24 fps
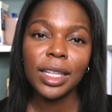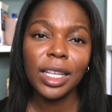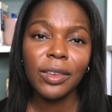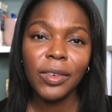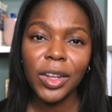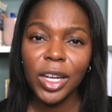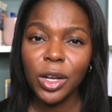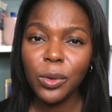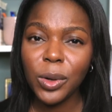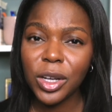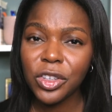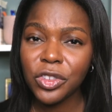Leave
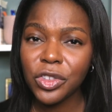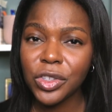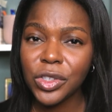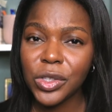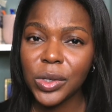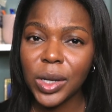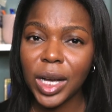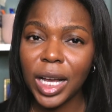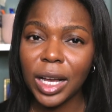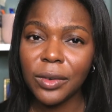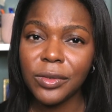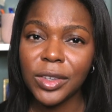any questions
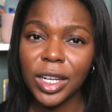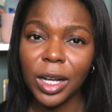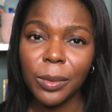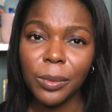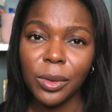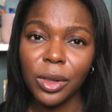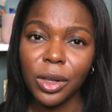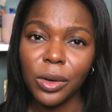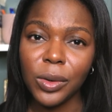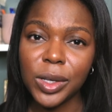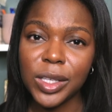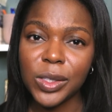you have down
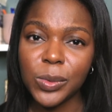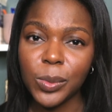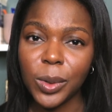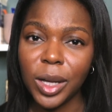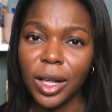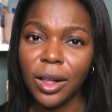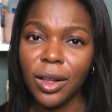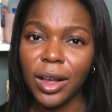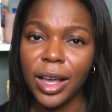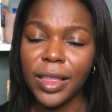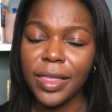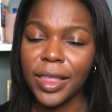below as
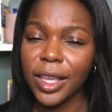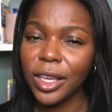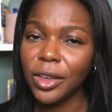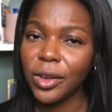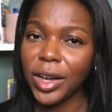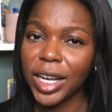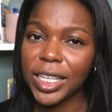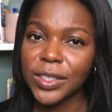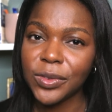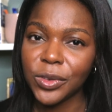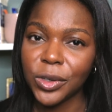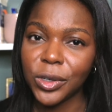well. And thank you
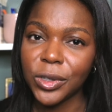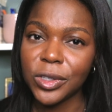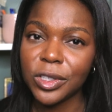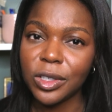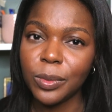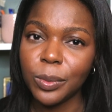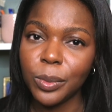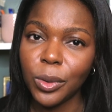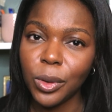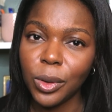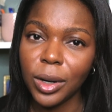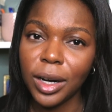guys for your
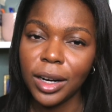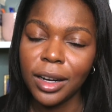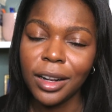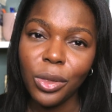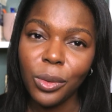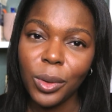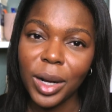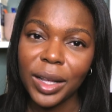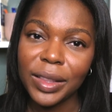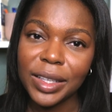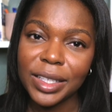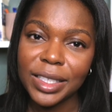support
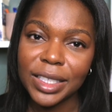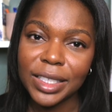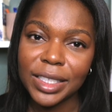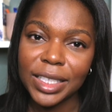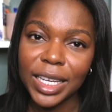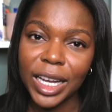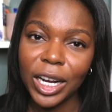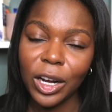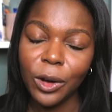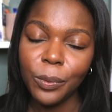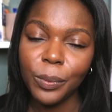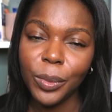throughout this
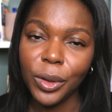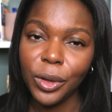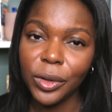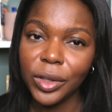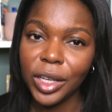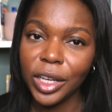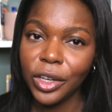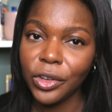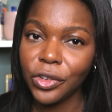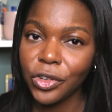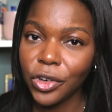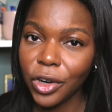entire
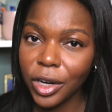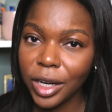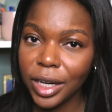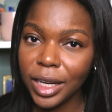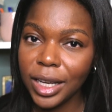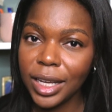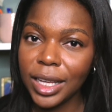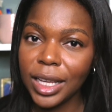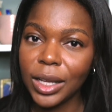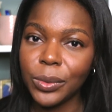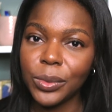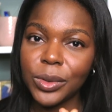building
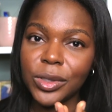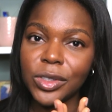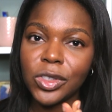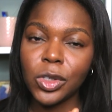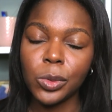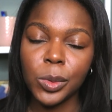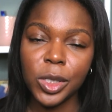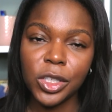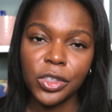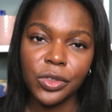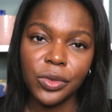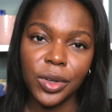journey. It was so
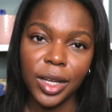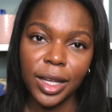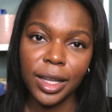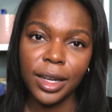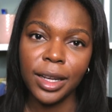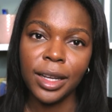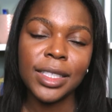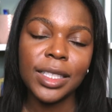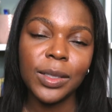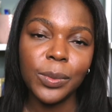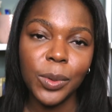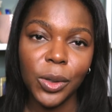much
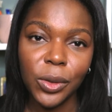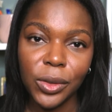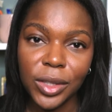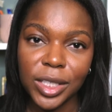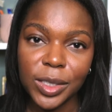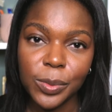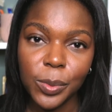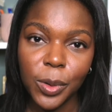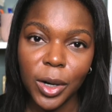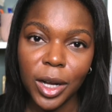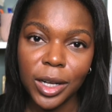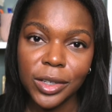fun to build
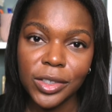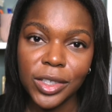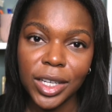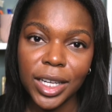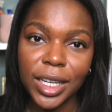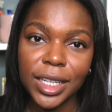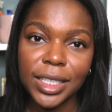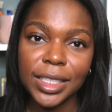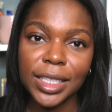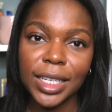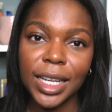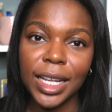this
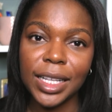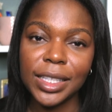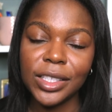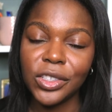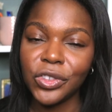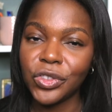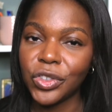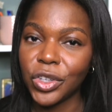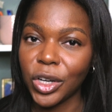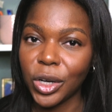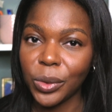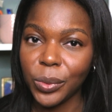project and to
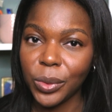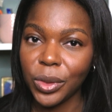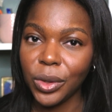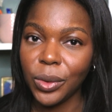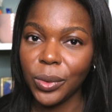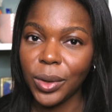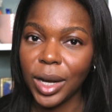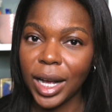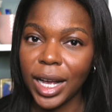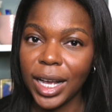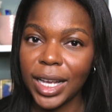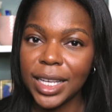share it with
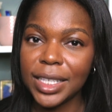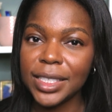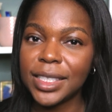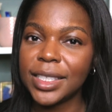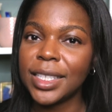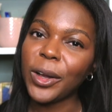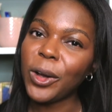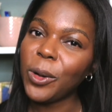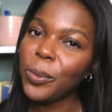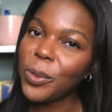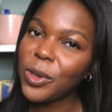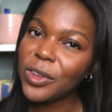you guys.
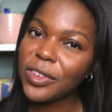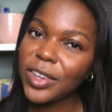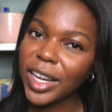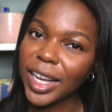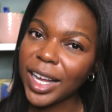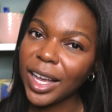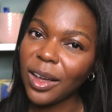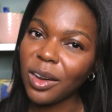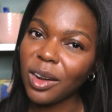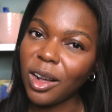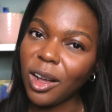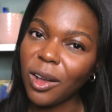I hope you
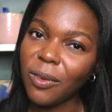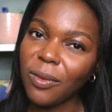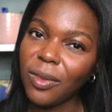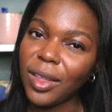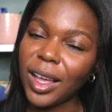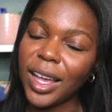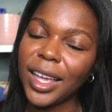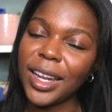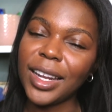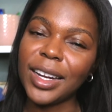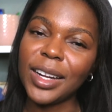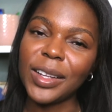check out
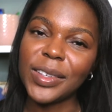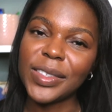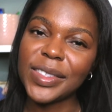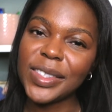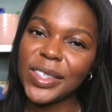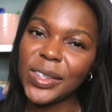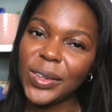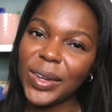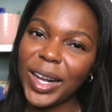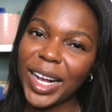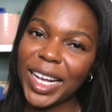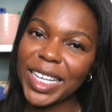Offline, and I'll
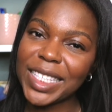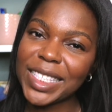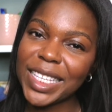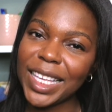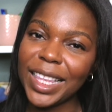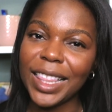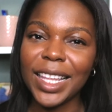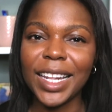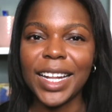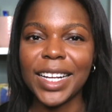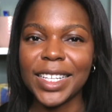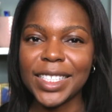see you guys
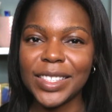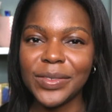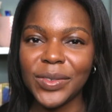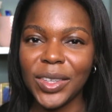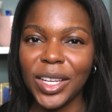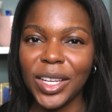in the next